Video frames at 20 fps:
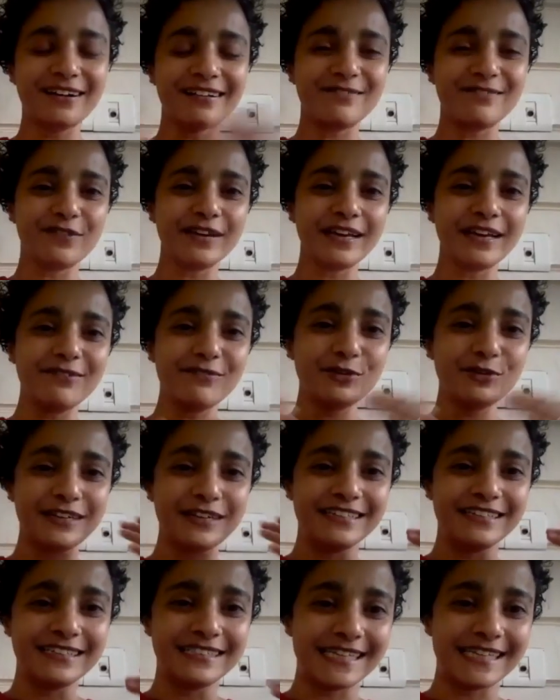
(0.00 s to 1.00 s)
we would
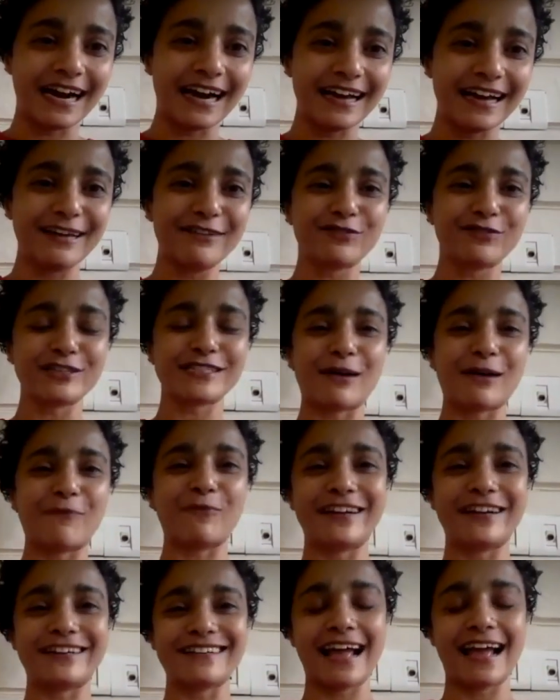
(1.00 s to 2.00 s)
die for
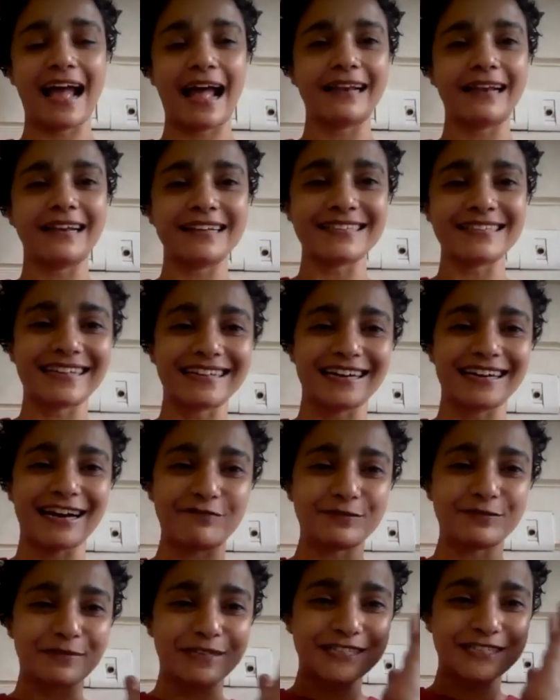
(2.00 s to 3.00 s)
someone to hand us a
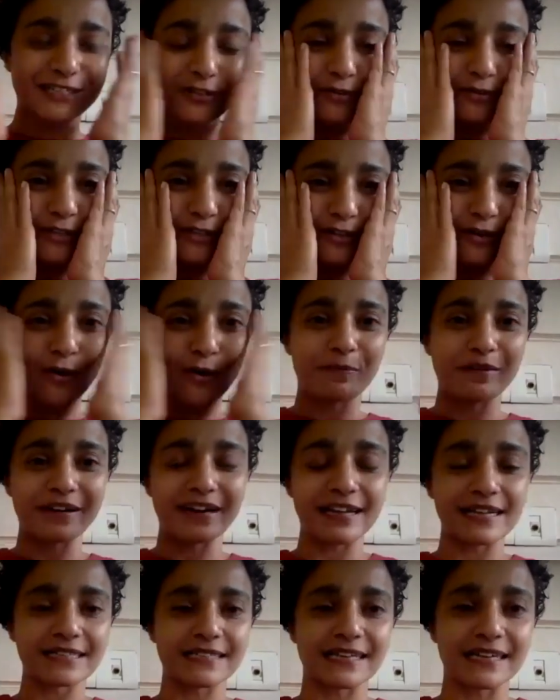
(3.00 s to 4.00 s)
government school to open
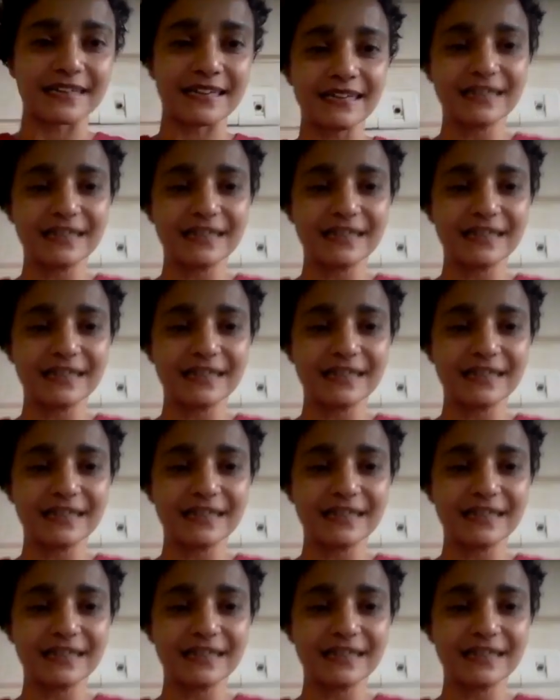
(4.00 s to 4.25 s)
as a